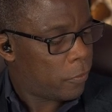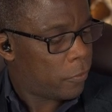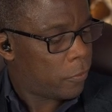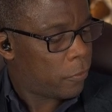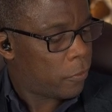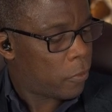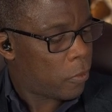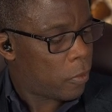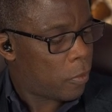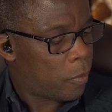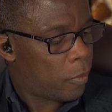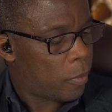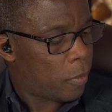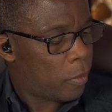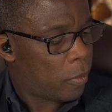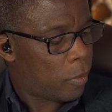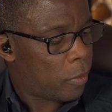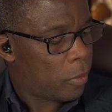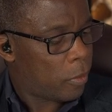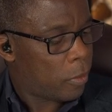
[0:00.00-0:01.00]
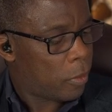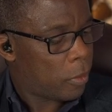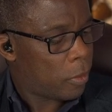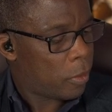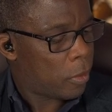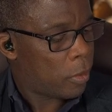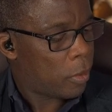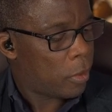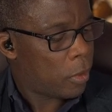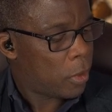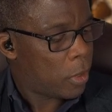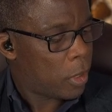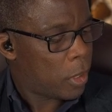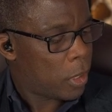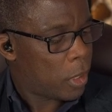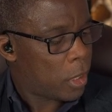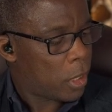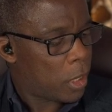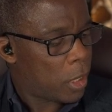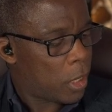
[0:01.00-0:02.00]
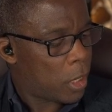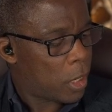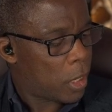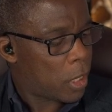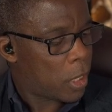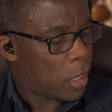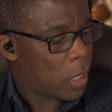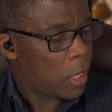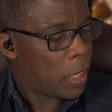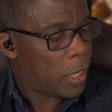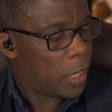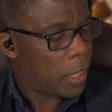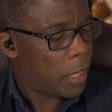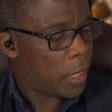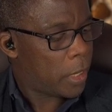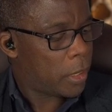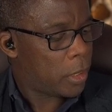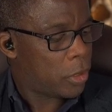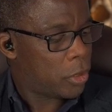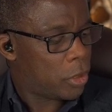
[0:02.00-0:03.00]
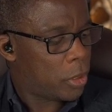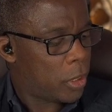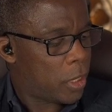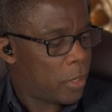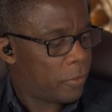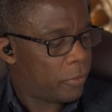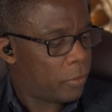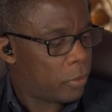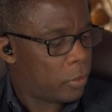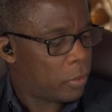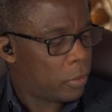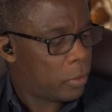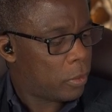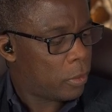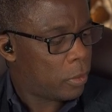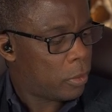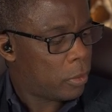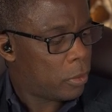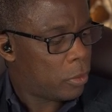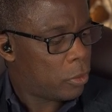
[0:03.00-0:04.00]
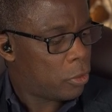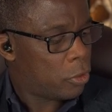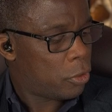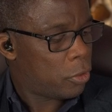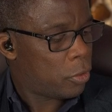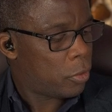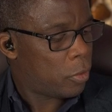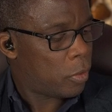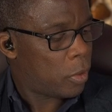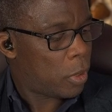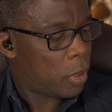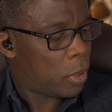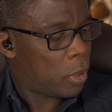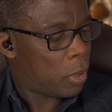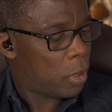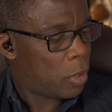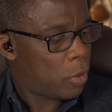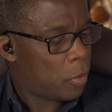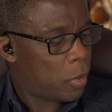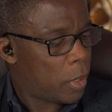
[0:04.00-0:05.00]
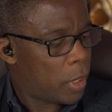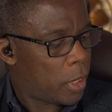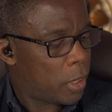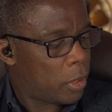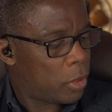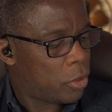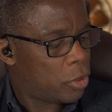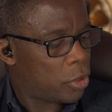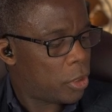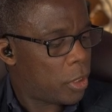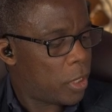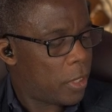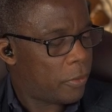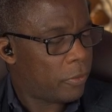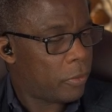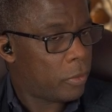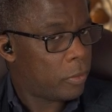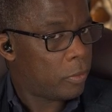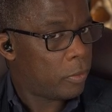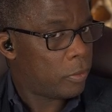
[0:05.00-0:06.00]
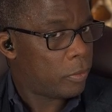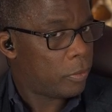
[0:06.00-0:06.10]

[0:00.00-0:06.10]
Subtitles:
from a higher energy level to a lower energy level,